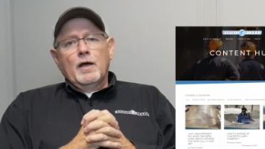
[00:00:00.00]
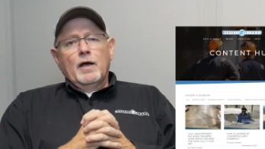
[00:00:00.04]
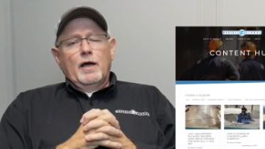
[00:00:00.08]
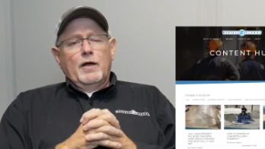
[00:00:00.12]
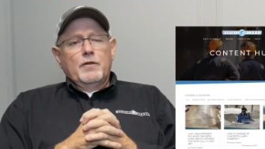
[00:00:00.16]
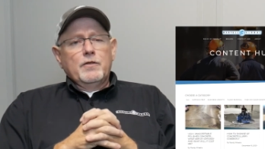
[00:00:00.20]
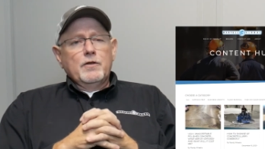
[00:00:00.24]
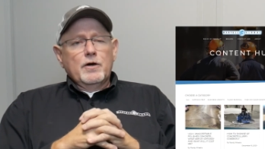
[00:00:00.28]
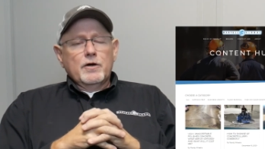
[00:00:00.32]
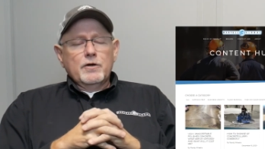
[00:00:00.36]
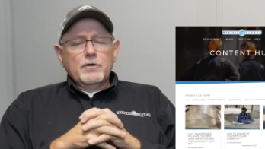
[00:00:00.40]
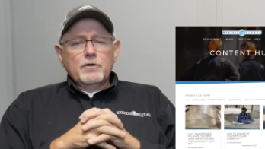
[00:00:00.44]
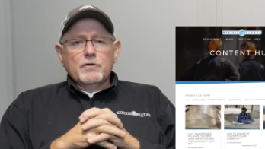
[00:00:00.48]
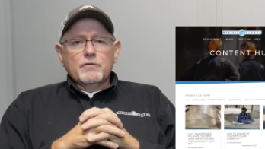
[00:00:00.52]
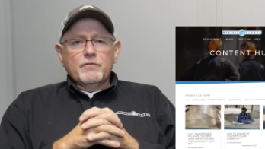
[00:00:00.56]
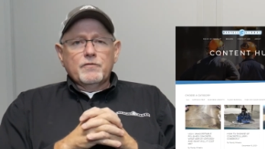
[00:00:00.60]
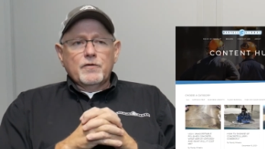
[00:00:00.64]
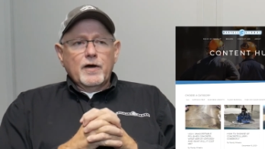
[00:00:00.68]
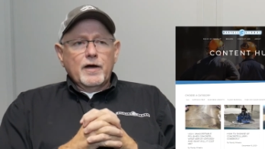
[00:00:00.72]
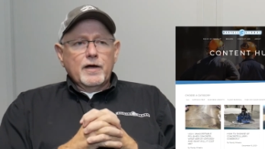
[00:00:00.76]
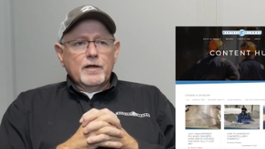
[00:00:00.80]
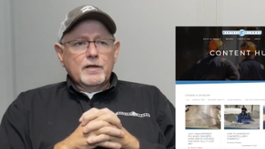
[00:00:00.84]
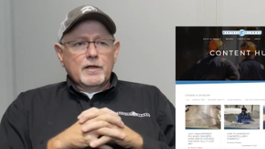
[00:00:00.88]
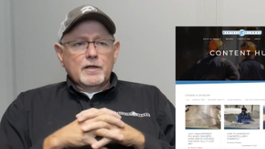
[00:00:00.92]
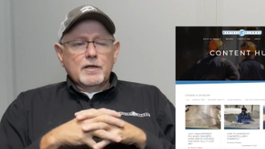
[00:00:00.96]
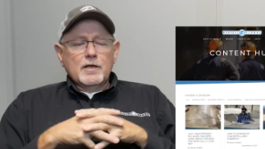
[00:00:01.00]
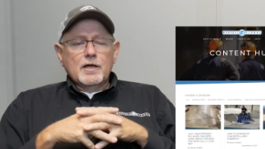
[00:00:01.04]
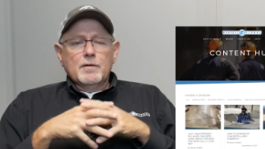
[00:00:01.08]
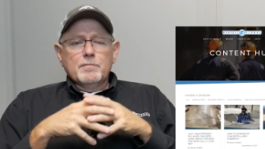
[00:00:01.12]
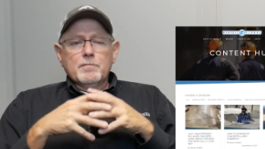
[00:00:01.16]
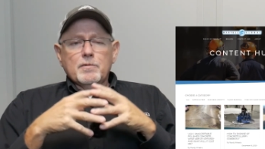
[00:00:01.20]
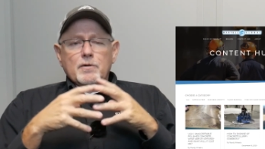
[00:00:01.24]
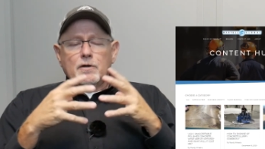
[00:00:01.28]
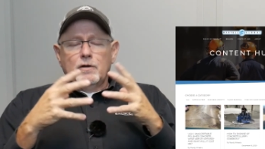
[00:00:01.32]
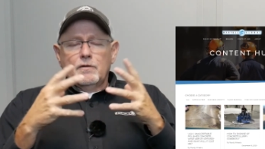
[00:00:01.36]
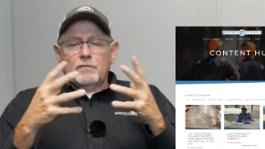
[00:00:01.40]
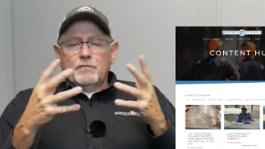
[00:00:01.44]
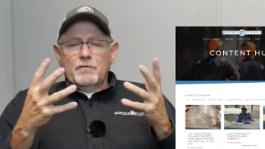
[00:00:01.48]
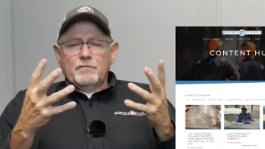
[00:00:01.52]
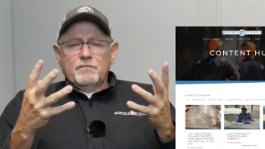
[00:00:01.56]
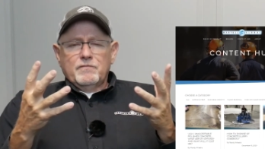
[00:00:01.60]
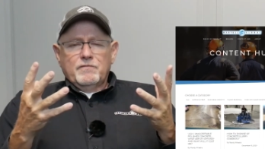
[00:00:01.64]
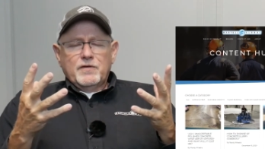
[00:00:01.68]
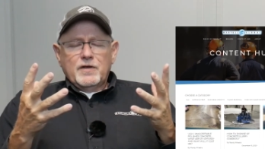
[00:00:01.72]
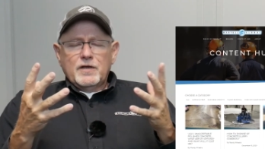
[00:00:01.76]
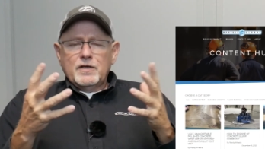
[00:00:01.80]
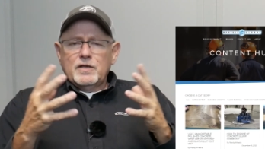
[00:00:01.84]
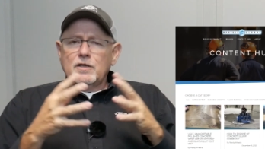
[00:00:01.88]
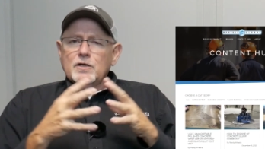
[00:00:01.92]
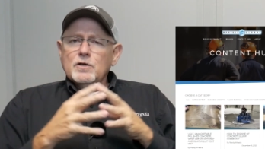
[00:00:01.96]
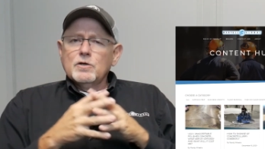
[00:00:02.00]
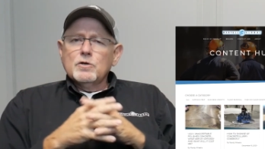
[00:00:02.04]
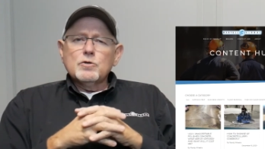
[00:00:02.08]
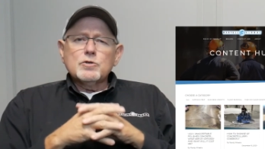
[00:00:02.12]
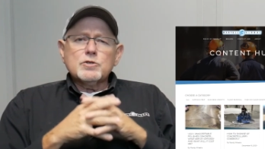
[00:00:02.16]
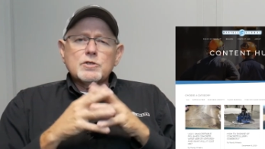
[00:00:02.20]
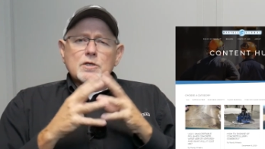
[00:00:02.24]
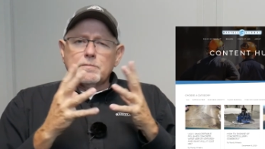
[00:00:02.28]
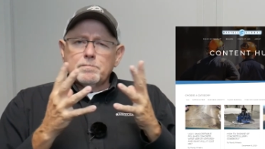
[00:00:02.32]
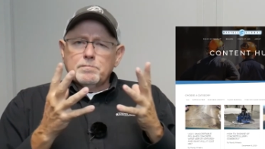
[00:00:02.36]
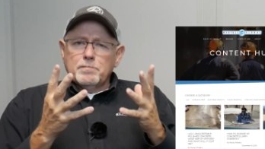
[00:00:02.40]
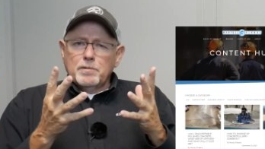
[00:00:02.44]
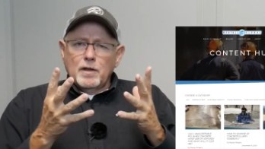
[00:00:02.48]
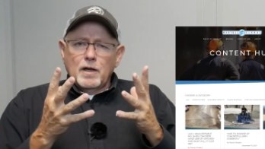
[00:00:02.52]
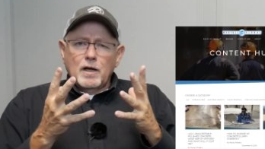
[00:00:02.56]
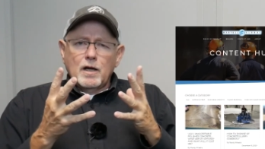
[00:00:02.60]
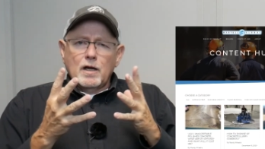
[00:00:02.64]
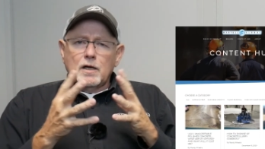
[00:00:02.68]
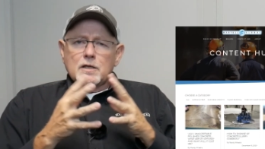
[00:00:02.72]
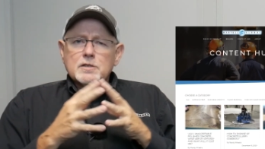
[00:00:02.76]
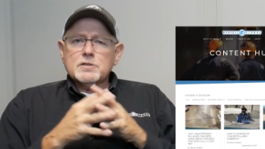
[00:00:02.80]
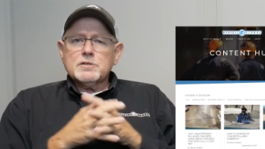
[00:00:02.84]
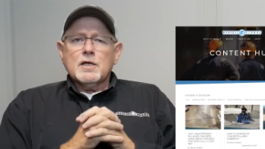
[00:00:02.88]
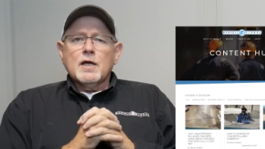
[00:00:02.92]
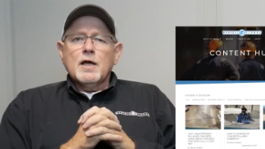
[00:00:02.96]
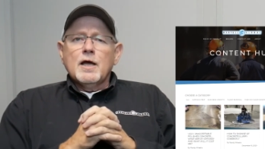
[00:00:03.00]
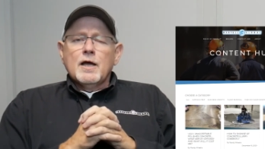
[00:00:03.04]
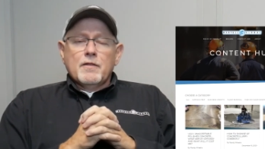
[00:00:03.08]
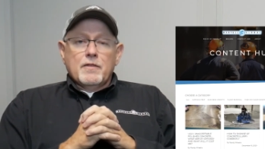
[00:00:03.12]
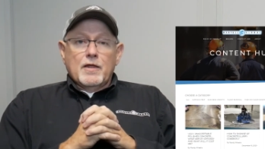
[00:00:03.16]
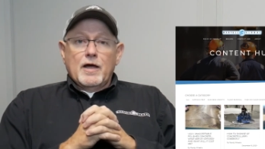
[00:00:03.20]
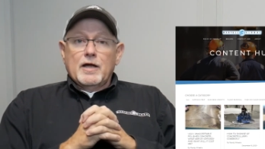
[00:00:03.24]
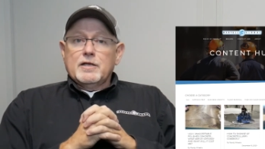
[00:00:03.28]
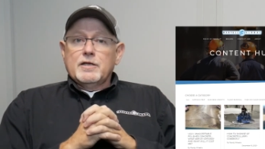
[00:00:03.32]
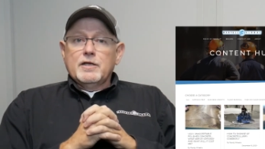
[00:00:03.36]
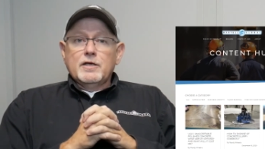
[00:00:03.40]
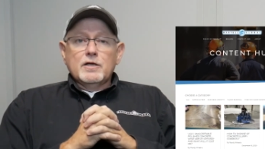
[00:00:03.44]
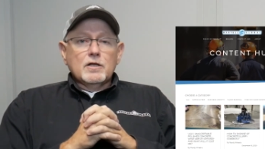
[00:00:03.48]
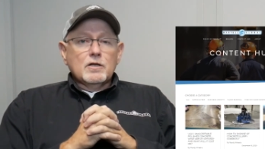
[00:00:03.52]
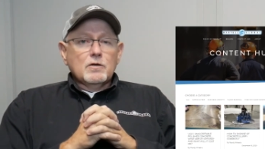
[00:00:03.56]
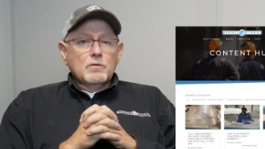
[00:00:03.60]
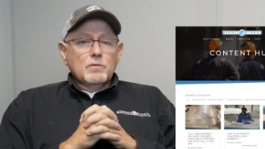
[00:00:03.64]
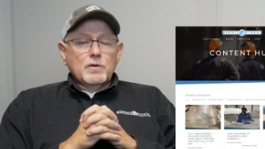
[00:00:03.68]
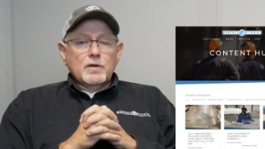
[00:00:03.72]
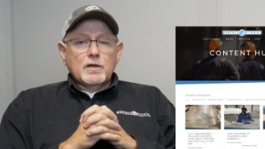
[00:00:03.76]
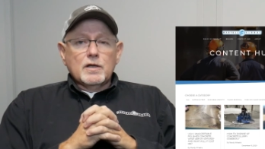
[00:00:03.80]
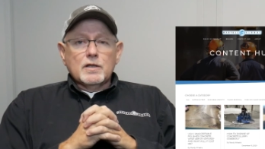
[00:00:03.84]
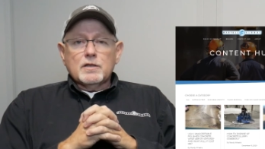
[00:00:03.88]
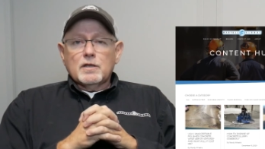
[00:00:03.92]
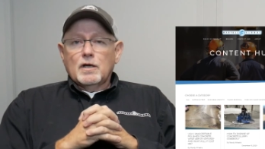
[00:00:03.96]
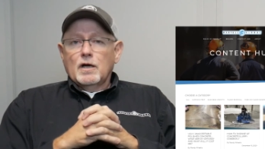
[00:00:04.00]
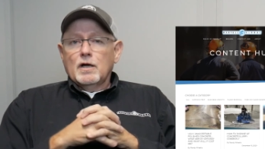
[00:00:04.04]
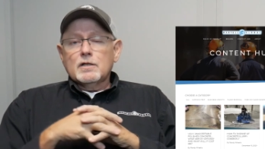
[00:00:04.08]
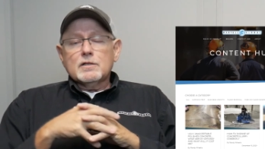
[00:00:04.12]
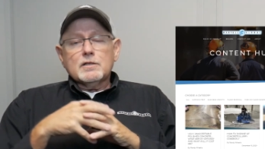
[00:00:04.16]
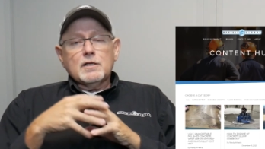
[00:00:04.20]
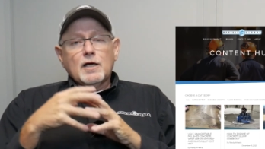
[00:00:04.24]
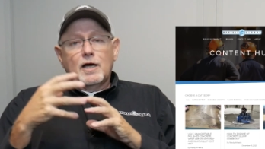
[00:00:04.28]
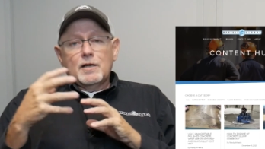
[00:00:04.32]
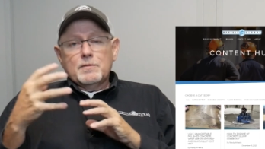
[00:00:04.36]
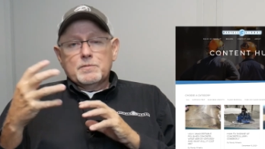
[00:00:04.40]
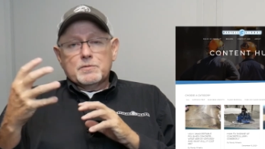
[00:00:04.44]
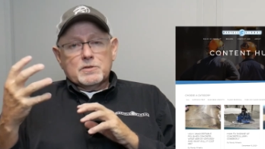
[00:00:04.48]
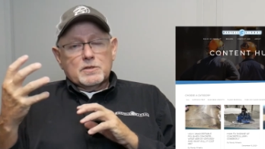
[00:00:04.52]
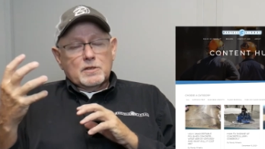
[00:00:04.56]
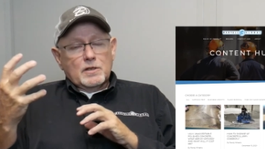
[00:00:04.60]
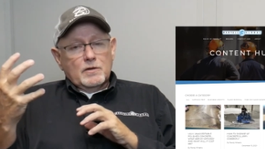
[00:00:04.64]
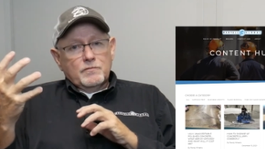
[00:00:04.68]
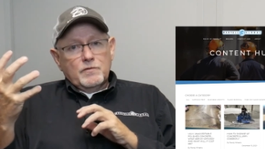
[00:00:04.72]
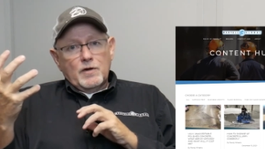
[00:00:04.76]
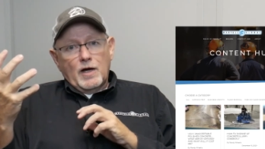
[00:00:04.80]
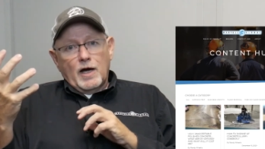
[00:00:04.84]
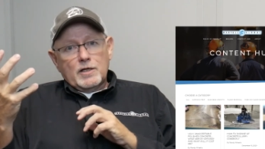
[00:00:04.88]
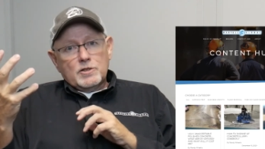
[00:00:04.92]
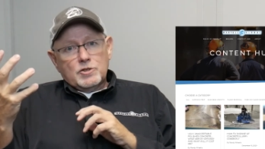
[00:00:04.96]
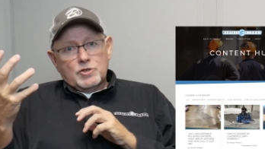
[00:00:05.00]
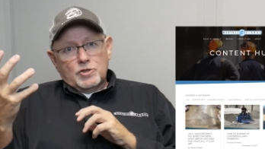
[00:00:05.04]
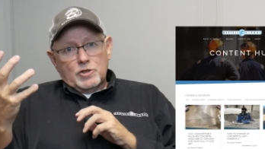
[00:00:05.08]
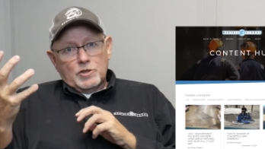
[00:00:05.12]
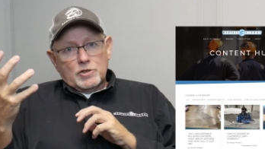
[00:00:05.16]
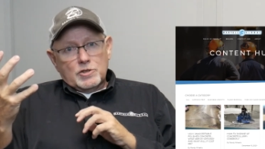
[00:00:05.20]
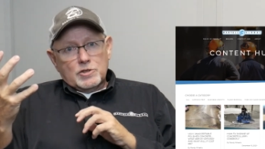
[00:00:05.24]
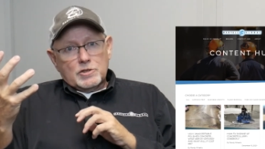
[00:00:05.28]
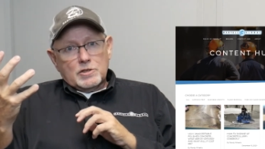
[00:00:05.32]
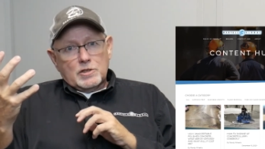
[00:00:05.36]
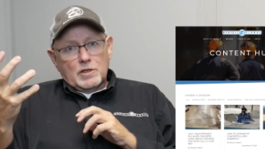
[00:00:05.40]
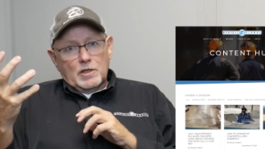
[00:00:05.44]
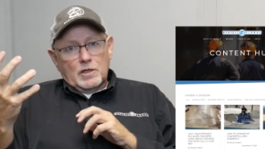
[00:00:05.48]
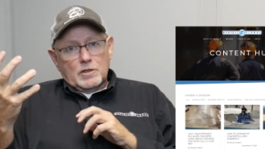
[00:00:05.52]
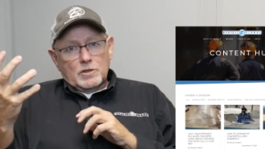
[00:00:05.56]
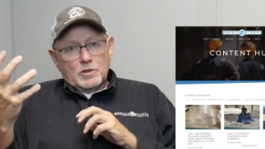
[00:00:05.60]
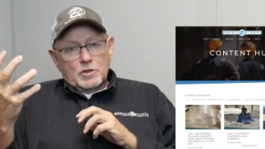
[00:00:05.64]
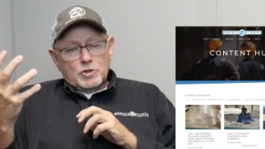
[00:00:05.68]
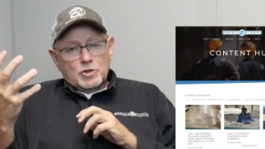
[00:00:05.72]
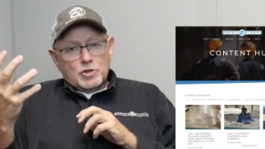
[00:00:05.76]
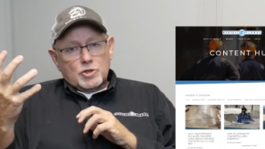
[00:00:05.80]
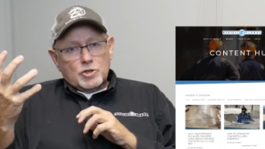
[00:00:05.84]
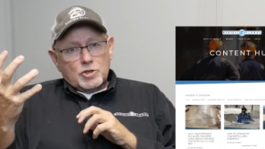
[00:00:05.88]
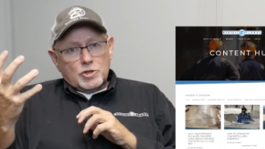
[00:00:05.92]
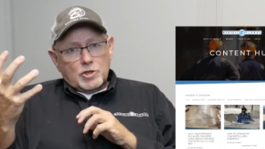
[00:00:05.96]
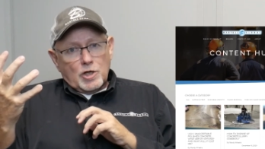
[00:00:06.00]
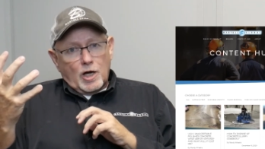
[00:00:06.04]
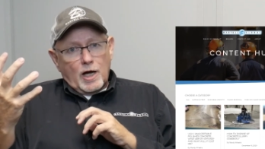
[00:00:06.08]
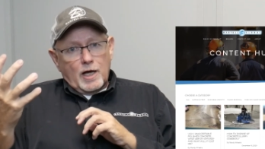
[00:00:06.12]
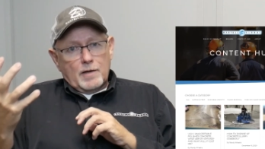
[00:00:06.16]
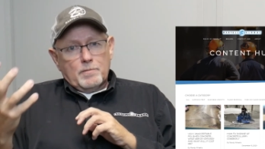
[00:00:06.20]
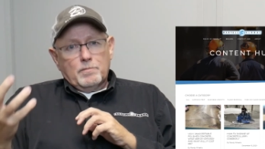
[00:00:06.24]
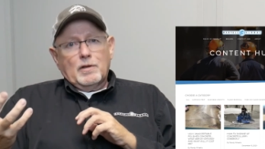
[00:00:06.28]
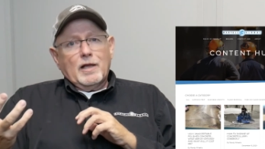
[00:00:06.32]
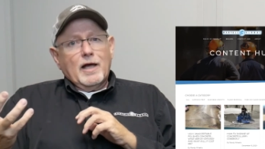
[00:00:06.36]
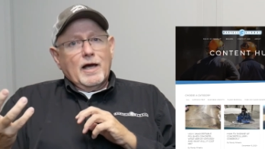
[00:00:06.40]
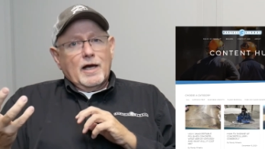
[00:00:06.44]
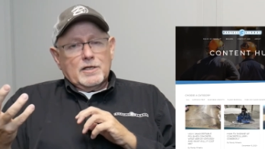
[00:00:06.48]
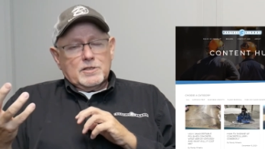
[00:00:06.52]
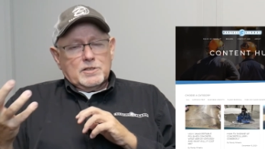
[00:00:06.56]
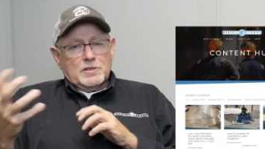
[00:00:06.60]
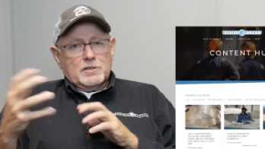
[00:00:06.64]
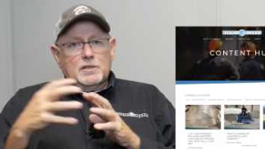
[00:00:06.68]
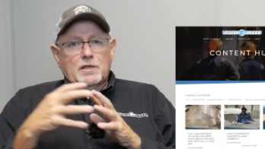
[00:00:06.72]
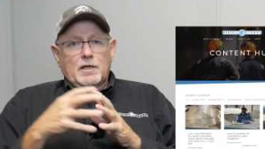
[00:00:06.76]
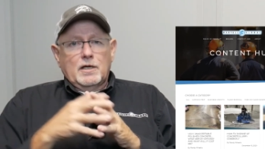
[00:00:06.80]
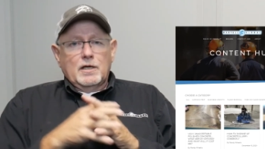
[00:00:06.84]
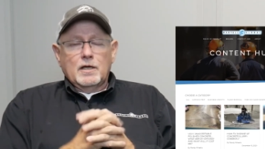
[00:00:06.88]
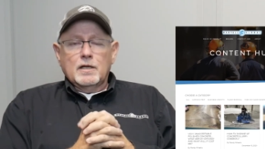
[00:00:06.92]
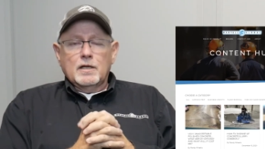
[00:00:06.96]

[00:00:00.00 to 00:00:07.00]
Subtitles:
and there you'll find a number of videos and blogs that deal with all types of not just shot blast